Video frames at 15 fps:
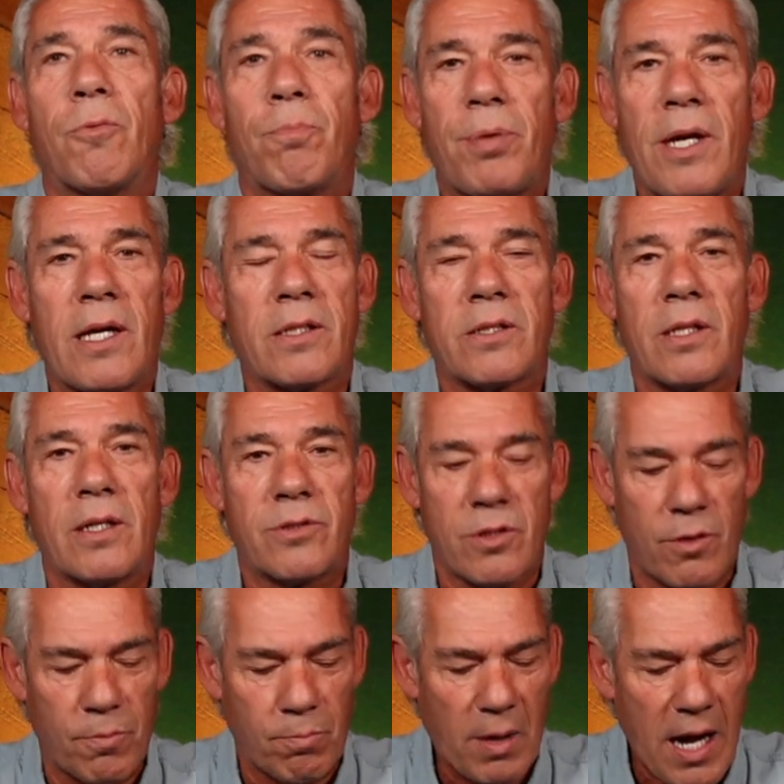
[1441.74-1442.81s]
picks since
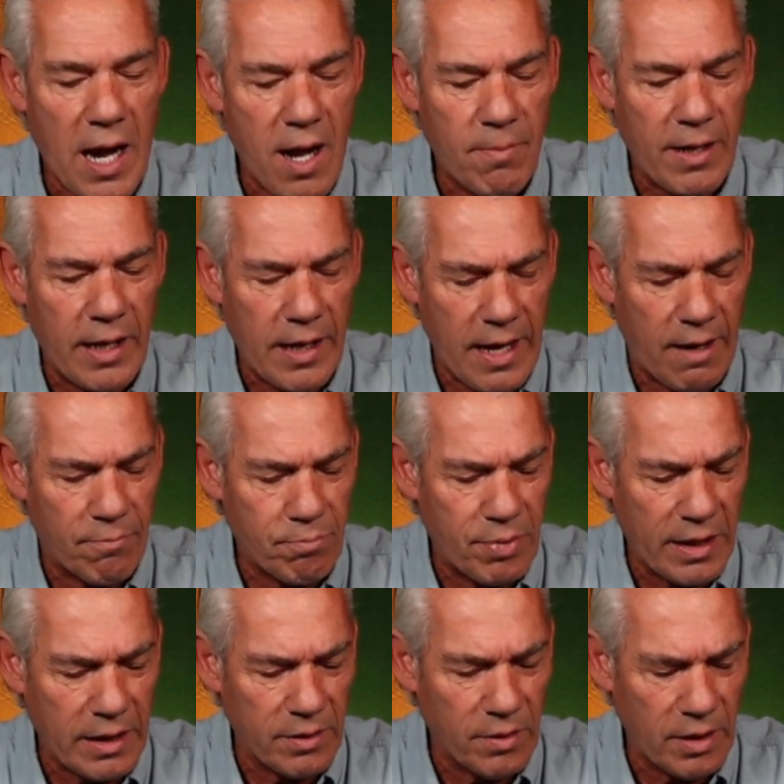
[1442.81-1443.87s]
Obama have
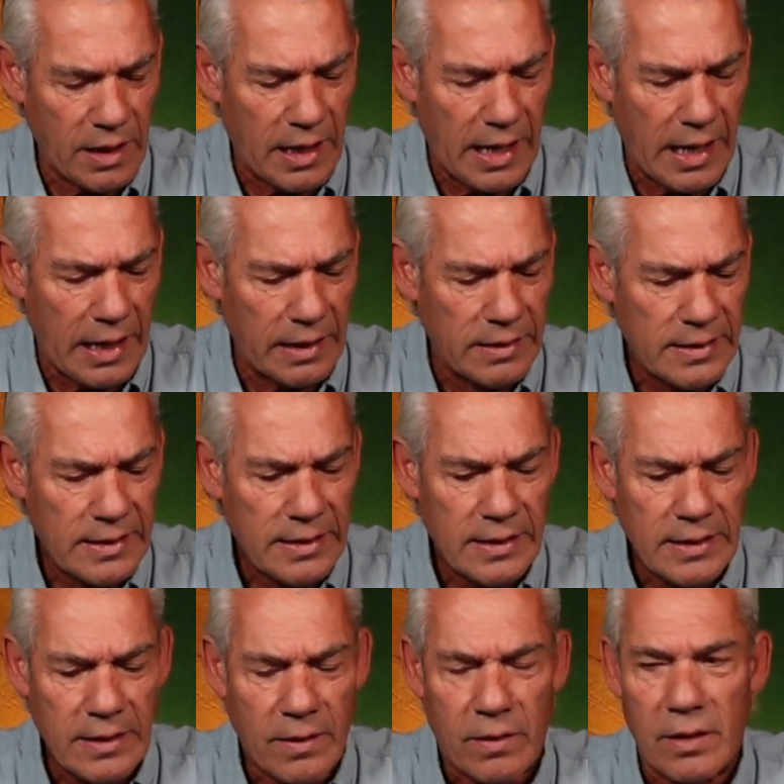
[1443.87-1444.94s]
been
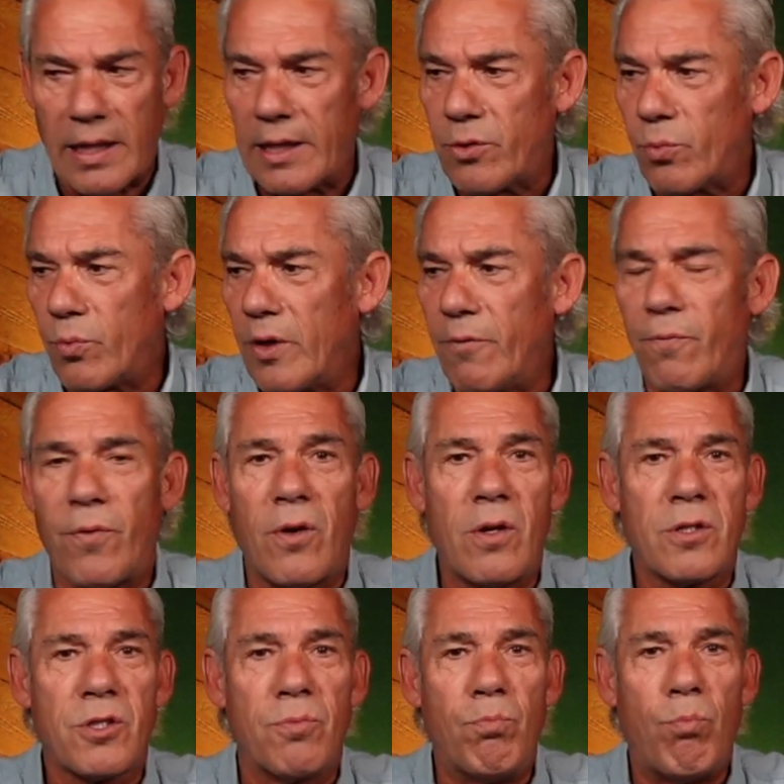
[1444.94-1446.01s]
like
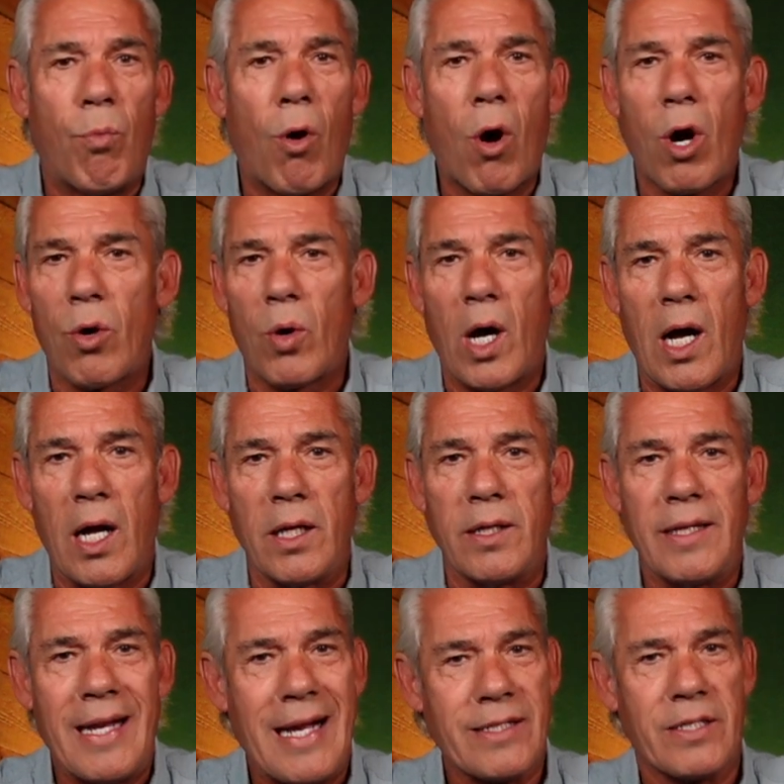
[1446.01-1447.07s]
reverse
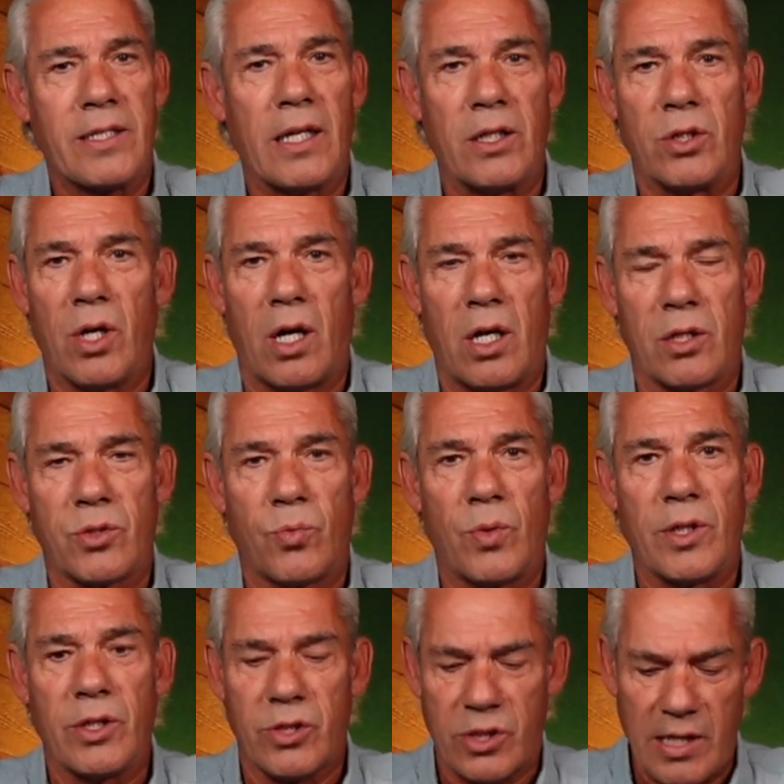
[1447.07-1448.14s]
moron nesting dolls, where
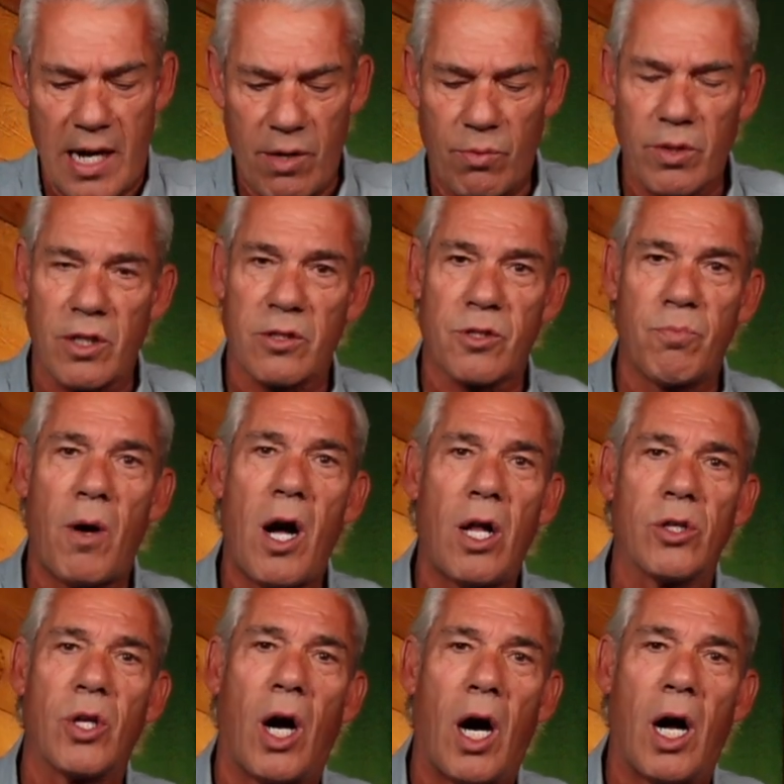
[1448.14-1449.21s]
you start with a small
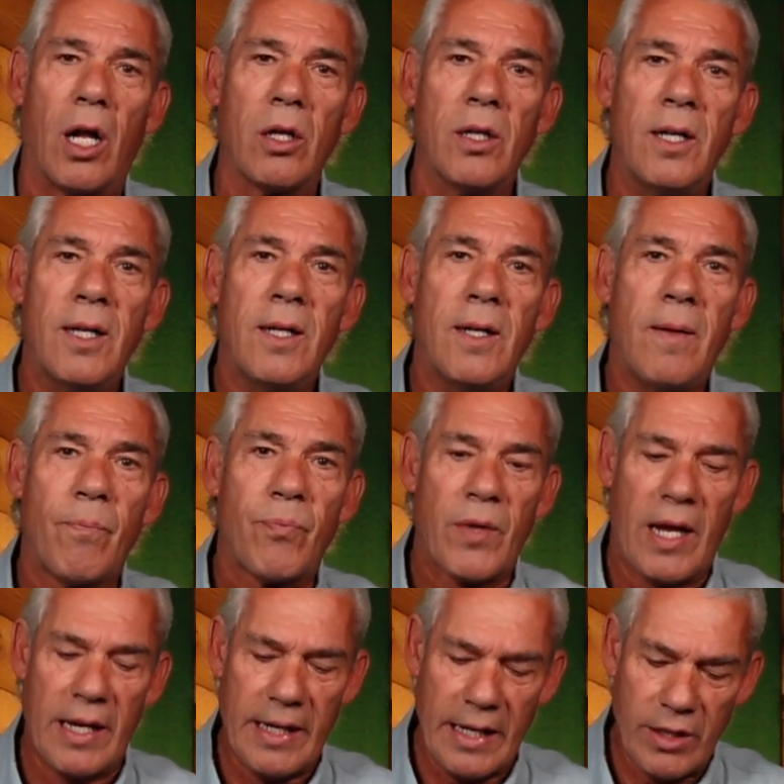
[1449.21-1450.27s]
doll,
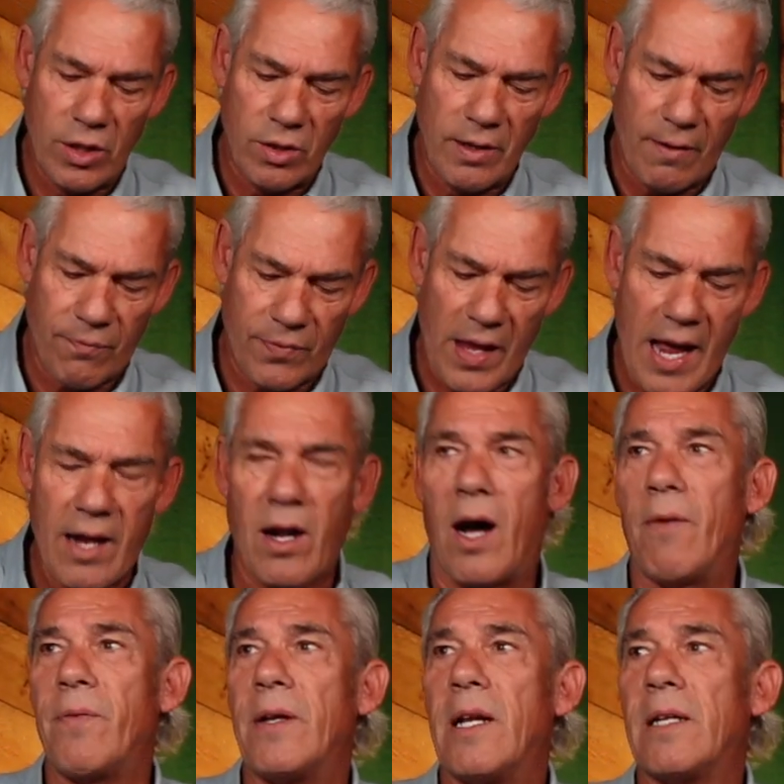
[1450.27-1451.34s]
and then you lift that
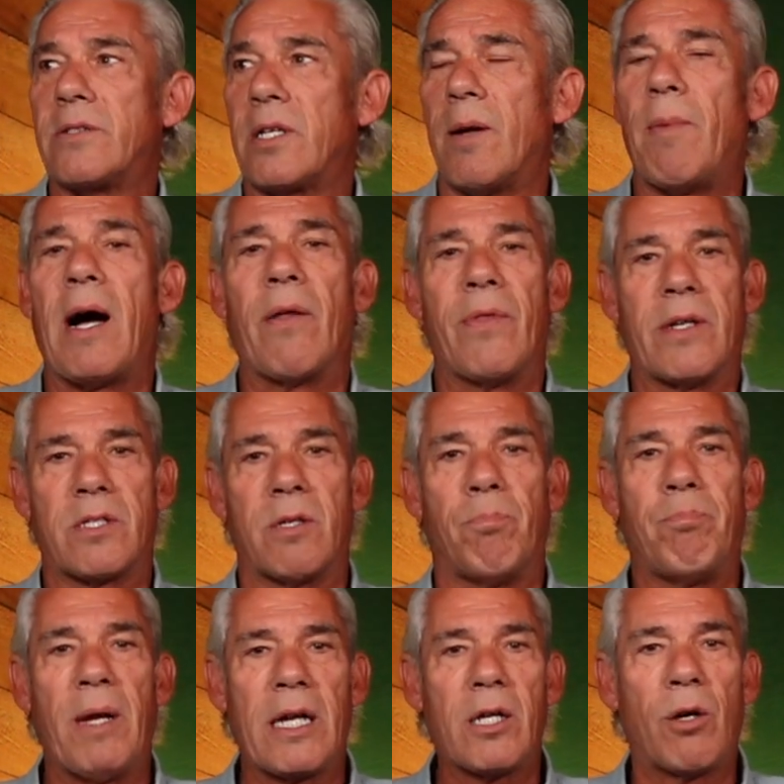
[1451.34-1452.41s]
off, and then somehow there's a
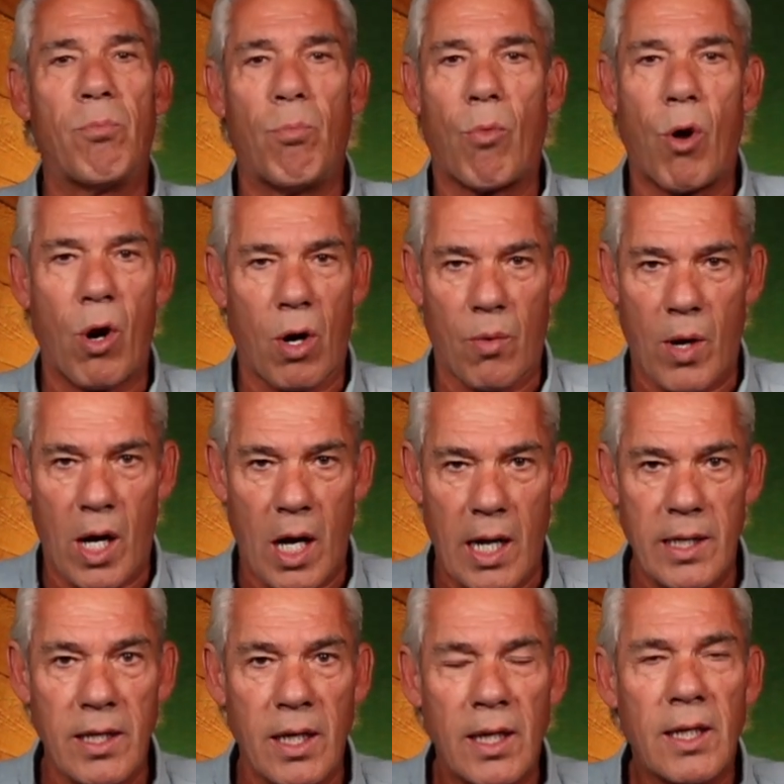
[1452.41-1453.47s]
bigger
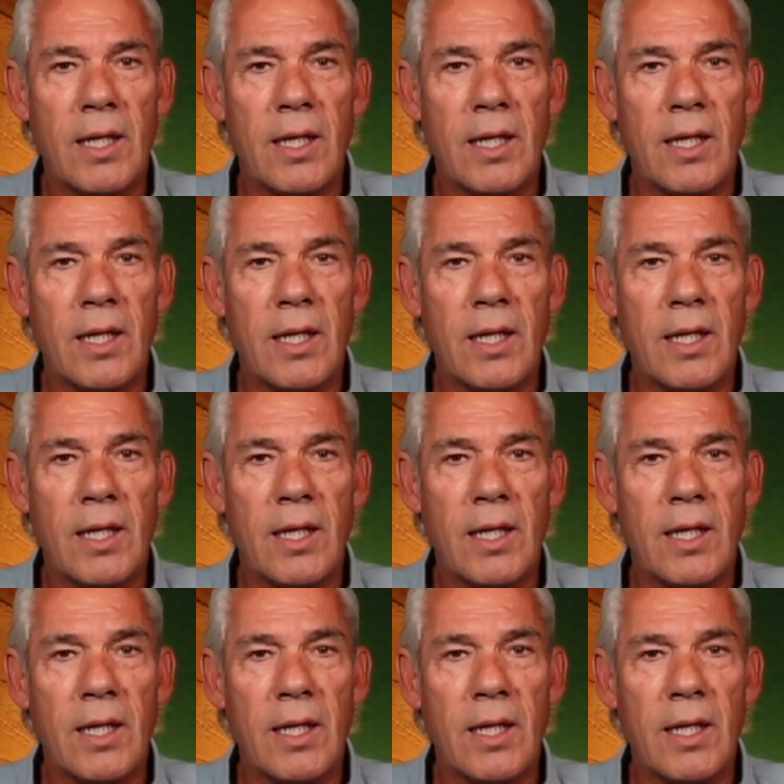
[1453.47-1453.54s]
moron.